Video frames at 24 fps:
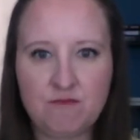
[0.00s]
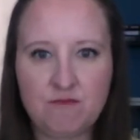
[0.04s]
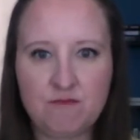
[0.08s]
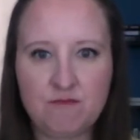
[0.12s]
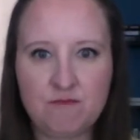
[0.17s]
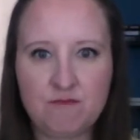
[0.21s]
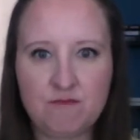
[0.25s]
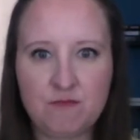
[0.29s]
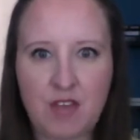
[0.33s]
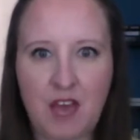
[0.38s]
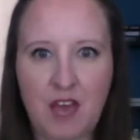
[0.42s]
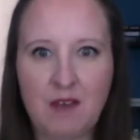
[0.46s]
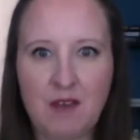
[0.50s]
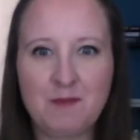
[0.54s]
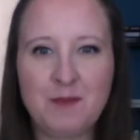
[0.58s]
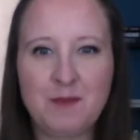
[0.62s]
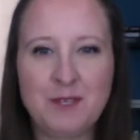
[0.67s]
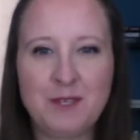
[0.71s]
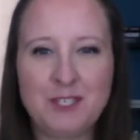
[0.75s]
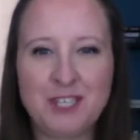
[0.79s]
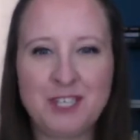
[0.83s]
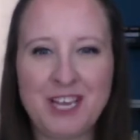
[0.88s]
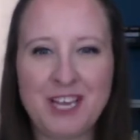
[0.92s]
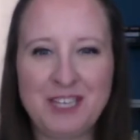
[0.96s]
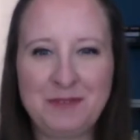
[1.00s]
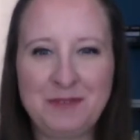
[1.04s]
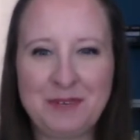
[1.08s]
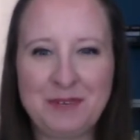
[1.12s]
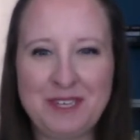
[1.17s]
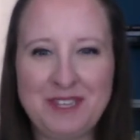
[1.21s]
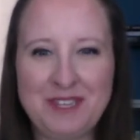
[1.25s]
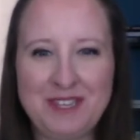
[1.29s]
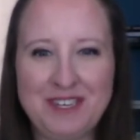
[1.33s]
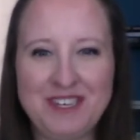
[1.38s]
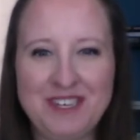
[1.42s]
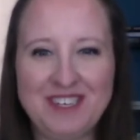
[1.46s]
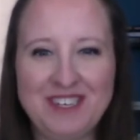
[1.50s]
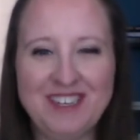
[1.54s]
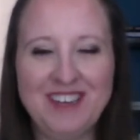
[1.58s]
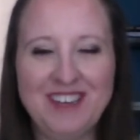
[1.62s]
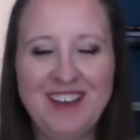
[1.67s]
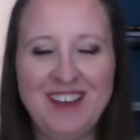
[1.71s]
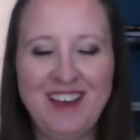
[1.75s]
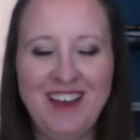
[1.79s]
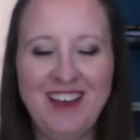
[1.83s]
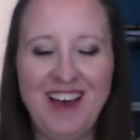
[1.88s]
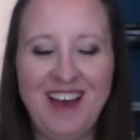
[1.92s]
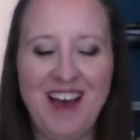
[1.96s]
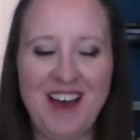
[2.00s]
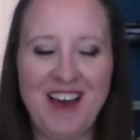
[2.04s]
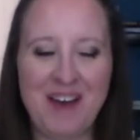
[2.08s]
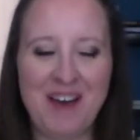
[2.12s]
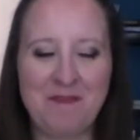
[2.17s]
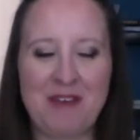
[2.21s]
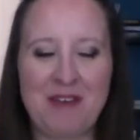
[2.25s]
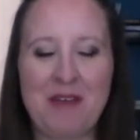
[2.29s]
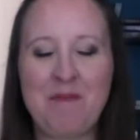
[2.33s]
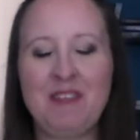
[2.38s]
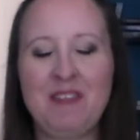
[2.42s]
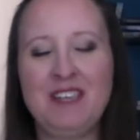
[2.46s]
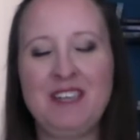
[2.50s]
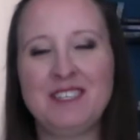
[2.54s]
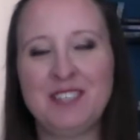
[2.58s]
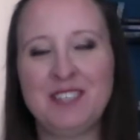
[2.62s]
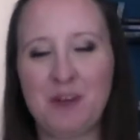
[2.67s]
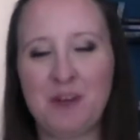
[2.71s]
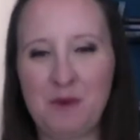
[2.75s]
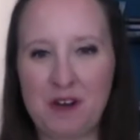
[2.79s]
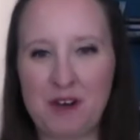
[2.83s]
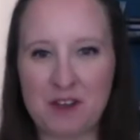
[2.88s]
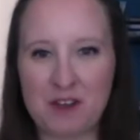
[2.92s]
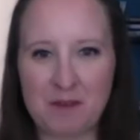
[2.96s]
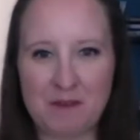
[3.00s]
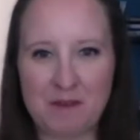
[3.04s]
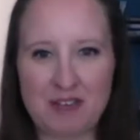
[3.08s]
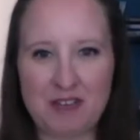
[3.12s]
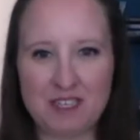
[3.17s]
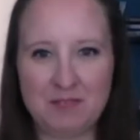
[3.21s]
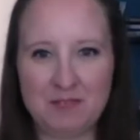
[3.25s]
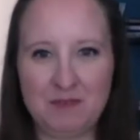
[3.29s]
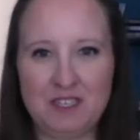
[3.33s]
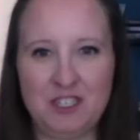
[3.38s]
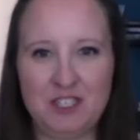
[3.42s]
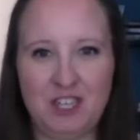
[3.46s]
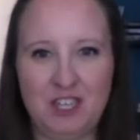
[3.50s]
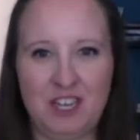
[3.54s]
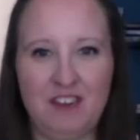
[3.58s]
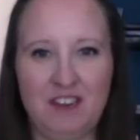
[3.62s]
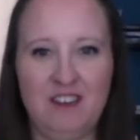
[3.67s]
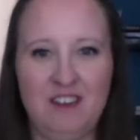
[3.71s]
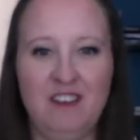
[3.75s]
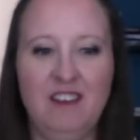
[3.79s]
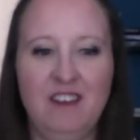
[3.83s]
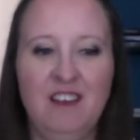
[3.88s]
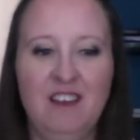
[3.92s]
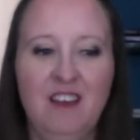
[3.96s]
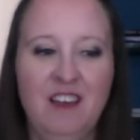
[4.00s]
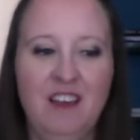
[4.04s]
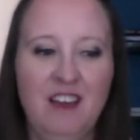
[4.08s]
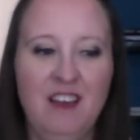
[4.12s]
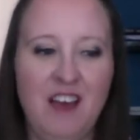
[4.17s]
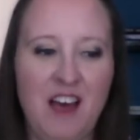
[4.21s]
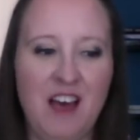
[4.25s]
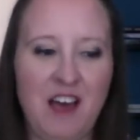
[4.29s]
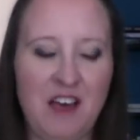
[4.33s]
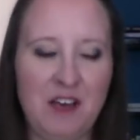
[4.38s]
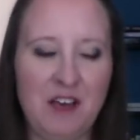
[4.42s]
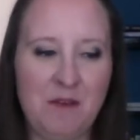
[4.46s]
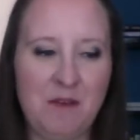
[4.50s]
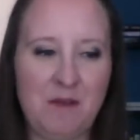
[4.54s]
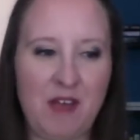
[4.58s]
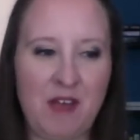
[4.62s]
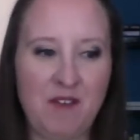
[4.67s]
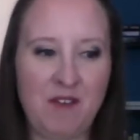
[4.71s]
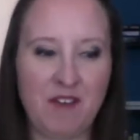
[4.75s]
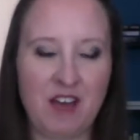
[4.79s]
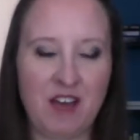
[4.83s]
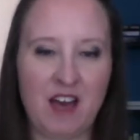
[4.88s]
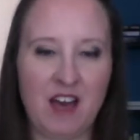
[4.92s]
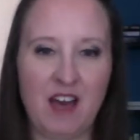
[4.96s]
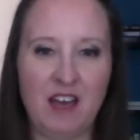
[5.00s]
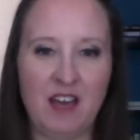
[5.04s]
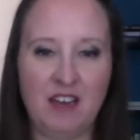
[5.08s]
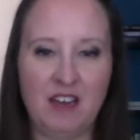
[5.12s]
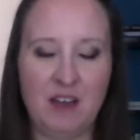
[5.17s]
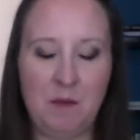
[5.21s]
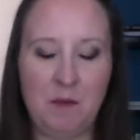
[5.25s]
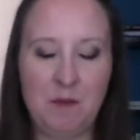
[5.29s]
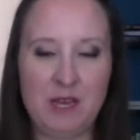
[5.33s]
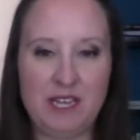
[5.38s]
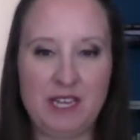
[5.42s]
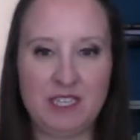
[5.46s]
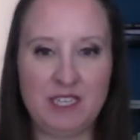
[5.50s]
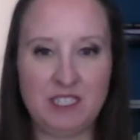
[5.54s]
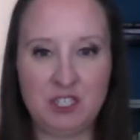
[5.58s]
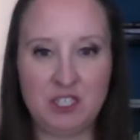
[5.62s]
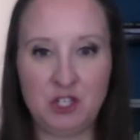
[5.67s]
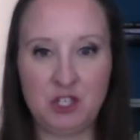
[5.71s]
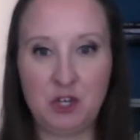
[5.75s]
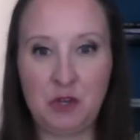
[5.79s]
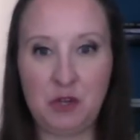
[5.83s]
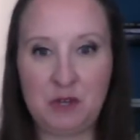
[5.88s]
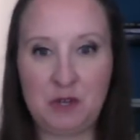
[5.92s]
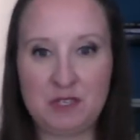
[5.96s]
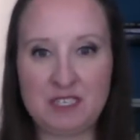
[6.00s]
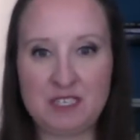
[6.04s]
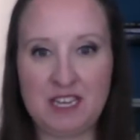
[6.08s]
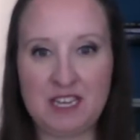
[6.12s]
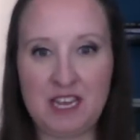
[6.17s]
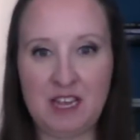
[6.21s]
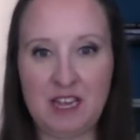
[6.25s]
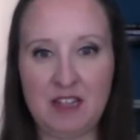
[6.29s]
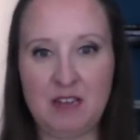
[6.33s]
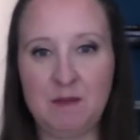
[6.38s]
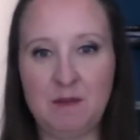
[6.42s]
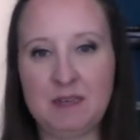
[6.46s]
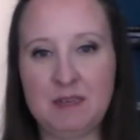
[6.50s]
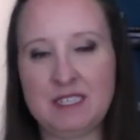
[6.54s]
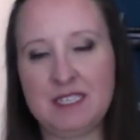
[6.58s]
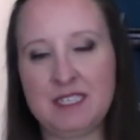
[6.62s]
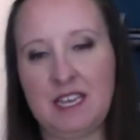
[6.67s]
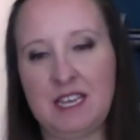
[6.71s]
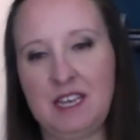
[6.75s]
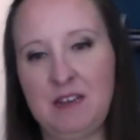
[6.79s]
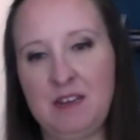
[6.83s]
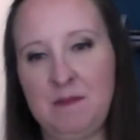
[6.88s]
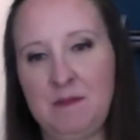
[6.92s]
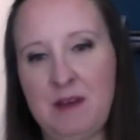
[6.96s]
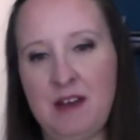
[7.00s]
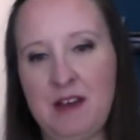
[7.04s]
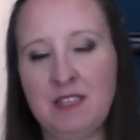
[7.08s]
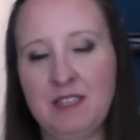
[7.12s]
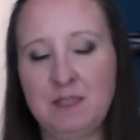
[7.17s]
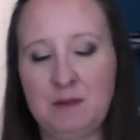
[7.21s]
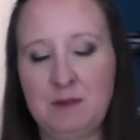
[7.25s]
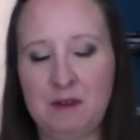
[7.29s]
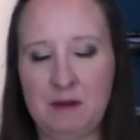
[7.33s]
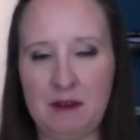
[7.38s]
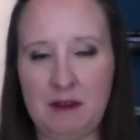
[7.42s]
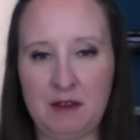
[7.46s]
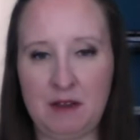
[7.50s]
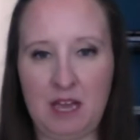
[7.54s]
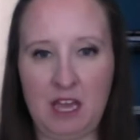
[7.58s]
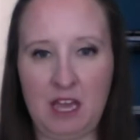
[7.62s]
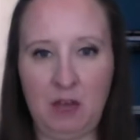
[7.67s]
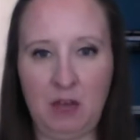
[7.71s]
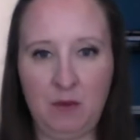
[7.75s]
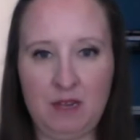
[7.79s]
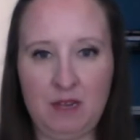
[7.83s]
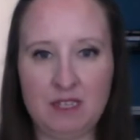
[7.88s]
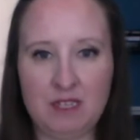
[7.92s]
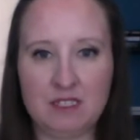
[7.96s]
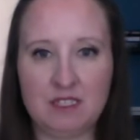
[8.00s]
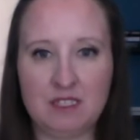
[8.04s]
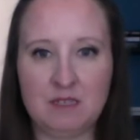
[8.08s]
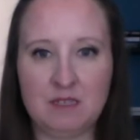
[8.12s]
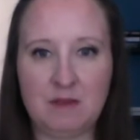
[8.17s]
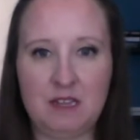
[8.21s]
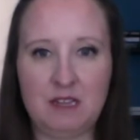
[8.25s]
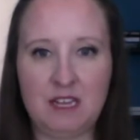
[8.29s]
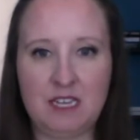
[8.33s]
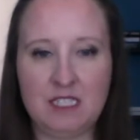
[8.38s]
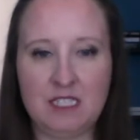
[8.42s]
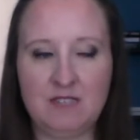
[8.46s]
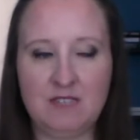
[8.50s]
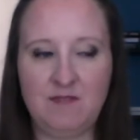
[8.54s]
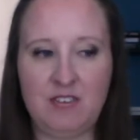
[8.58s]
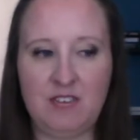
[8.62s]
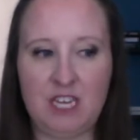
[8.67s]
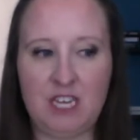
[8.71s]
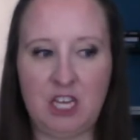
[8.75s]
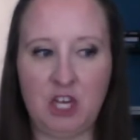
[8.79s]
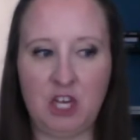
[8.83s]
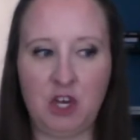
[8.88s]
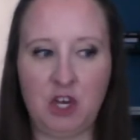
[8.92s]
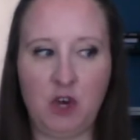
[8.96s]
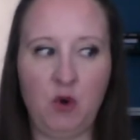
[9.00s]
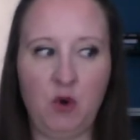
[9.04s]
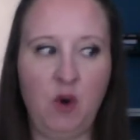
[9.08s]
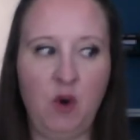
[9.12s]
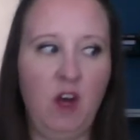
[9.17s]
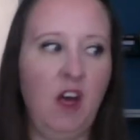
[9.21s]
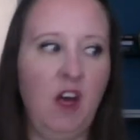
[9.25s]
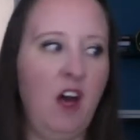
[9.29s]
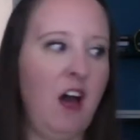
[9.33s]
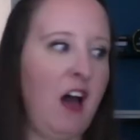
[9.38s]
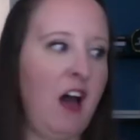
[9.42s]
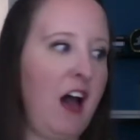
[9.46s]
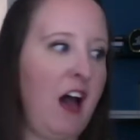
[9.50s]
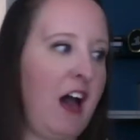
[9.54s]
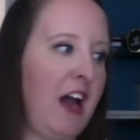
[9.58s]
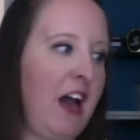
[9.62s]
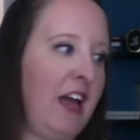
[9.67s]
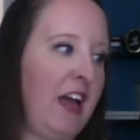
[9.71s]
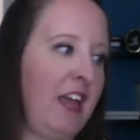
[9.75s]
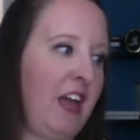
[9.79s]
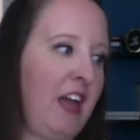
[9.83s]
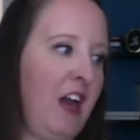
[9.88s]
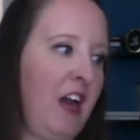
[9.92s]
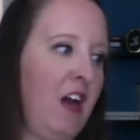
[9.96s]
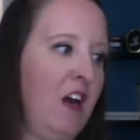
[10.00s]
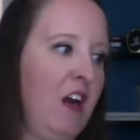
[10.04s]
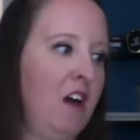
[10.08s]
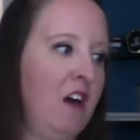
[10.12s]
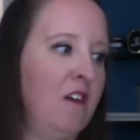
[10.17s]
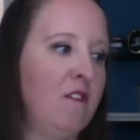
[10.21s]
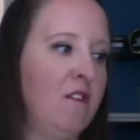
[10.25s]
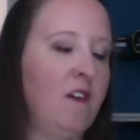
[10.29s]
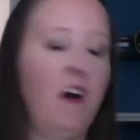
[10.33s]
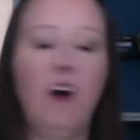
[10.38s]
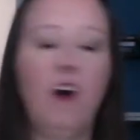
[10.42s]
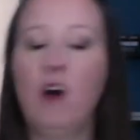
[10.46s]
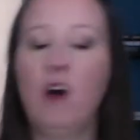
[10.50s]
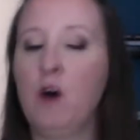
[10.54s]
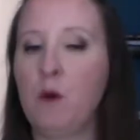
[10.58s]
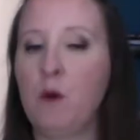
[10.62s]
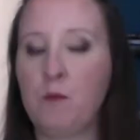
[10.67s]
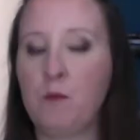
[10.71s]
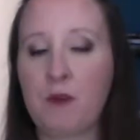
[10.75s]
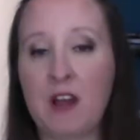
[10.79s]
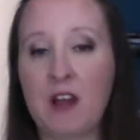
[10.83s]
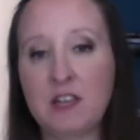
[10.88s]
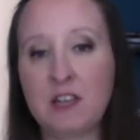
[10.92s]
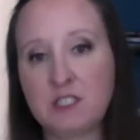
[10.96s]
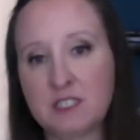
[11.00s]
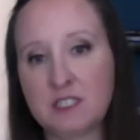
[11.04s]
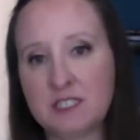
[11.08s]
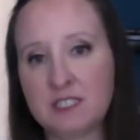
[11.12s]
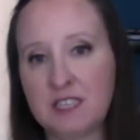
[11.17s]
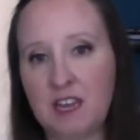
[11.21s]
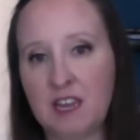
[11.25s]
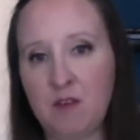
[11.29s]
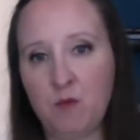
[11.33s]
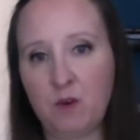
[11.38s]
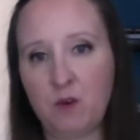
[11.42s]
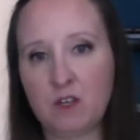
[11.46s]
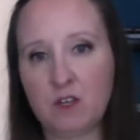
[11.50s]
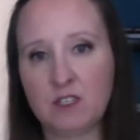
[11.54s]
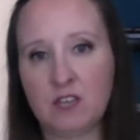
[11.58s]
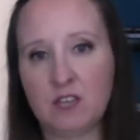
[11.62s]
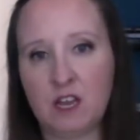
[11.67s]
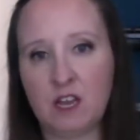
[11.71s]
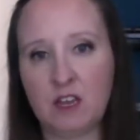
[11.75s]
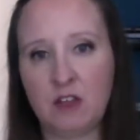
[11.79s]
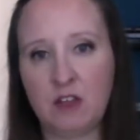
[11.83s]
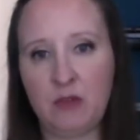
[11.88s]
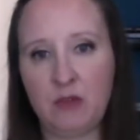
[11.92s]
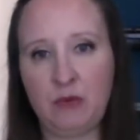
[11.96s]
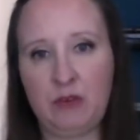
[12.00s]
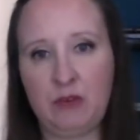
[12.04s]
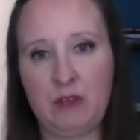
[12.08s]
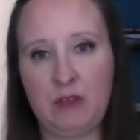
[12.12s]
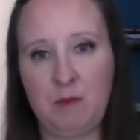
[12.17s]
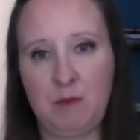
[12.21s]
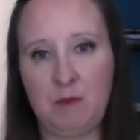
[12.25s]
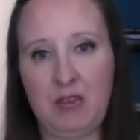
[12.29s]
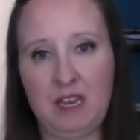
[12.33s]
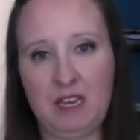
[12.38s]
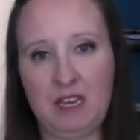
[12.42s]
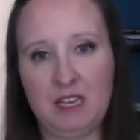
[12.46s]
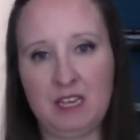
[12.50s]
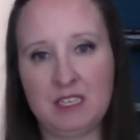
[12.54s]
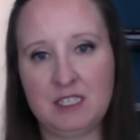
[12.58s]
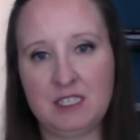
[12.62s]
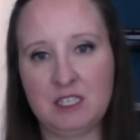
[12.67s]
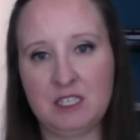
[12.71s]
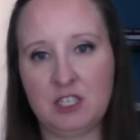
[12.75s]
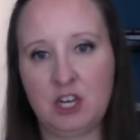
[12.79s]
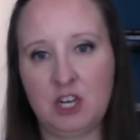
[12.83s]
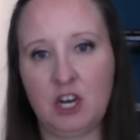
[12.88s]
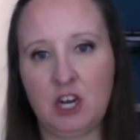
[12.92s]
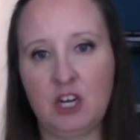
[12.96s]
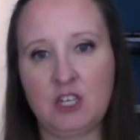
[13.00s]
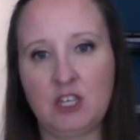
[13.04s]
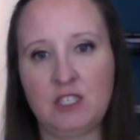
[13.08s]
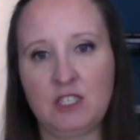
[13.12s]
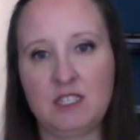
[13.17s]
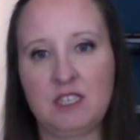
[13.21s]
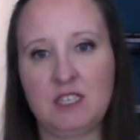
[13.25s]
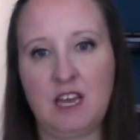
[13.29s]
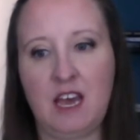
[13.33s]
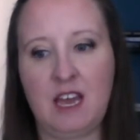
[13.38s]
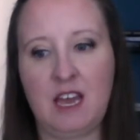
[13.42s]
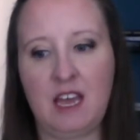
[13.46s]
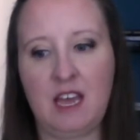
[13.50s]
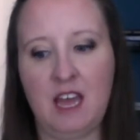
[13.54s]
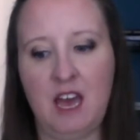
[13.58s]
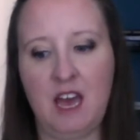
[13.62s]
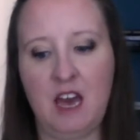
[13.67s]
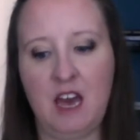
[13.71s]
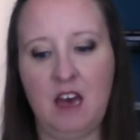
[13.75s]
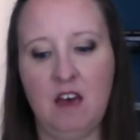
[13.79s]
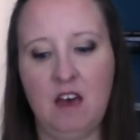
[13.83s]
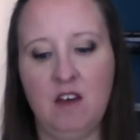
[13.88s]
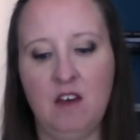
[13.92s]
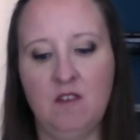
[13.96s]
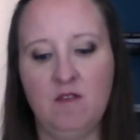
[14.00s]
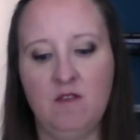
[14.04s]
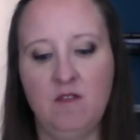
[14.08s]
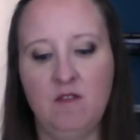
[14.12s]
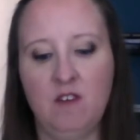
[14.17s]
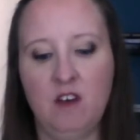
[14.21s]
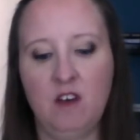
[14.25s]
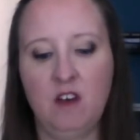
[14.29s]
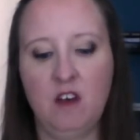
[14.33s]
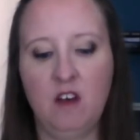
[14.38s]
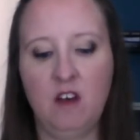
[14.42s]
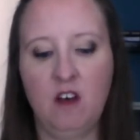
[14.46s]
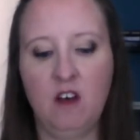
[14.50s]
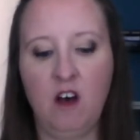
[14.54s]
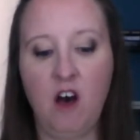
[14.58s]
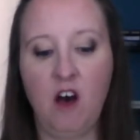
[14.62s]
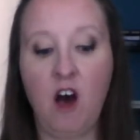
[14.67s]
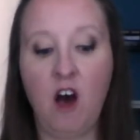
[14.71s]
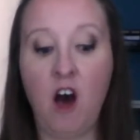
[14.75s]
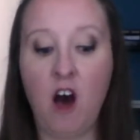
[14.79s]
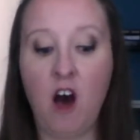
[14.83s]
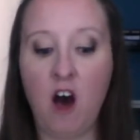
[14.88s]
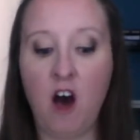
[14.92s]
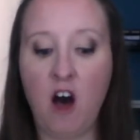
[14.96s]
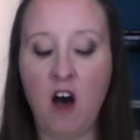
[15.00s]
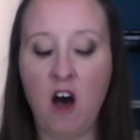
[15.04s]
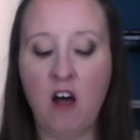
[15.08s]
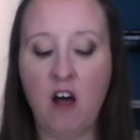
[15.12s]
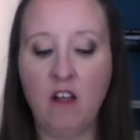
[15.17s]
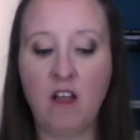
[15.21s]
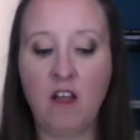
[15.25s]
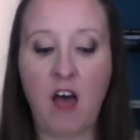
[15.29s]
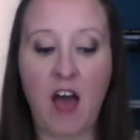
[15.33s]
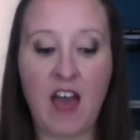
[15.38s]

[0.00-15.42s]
Yeah, July 23rd. I'm Lisa. Welcome back to my channel. I've got a bit to show you today that I'm excited about. It's been about 8 weeks since my last video. I have projects that I've worked on, including Mania starts. I have haul.